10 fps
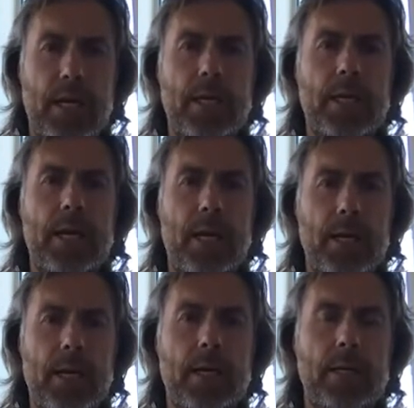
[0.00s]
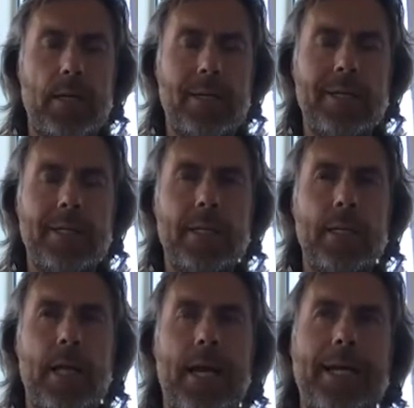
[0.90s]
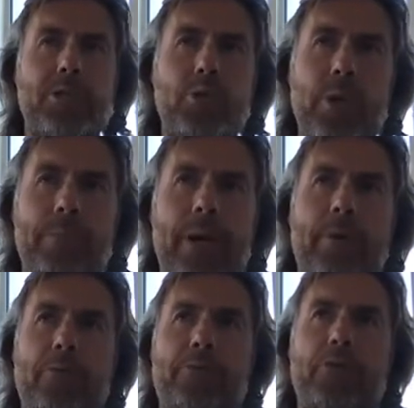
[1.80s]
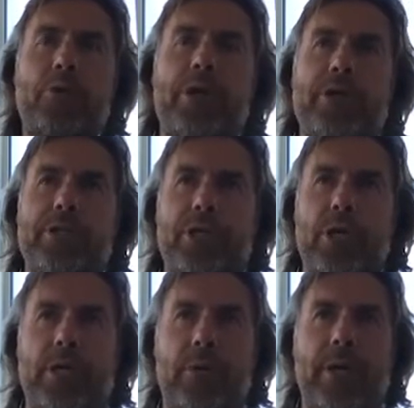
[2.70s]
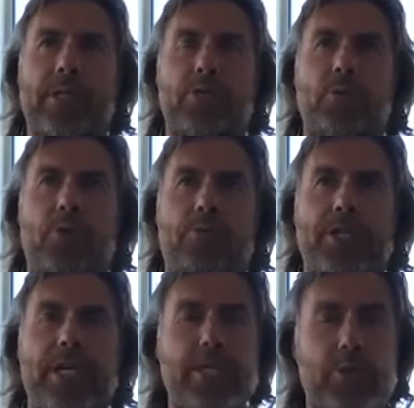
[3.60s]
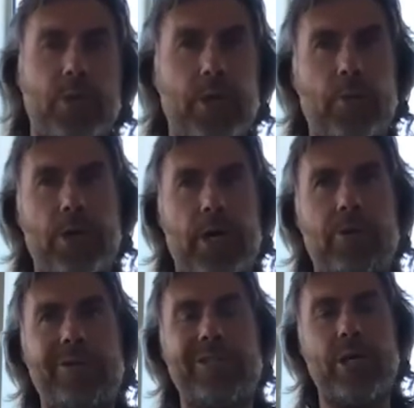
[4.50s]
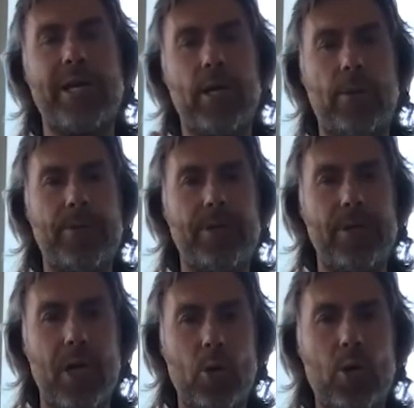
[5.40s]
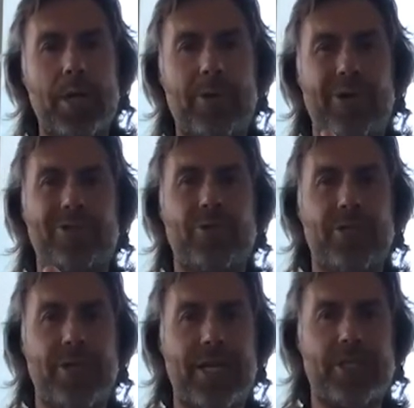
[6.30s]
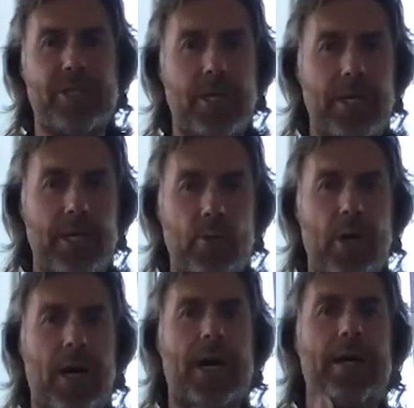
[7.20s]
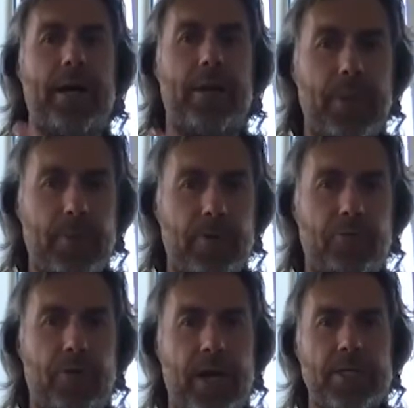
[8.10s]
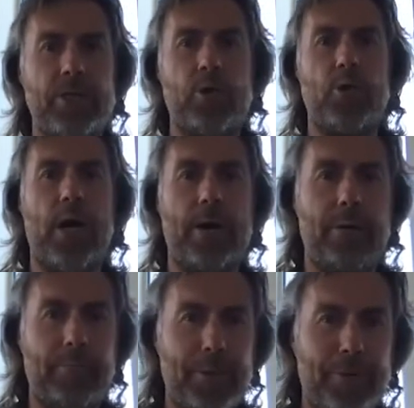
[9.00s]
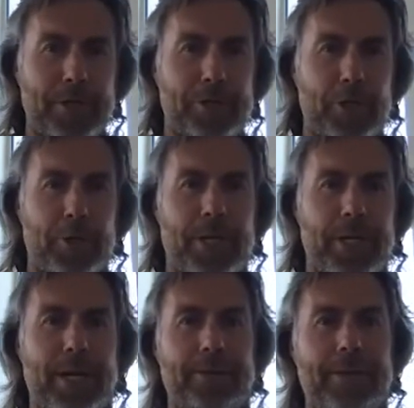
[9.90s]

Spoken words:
Yeah. Hey, I do remember a few years ago that we had some conversations when you were not only scaling up locally, but also internationally. And you were hiring people in France, you were hiring people in Germany. And,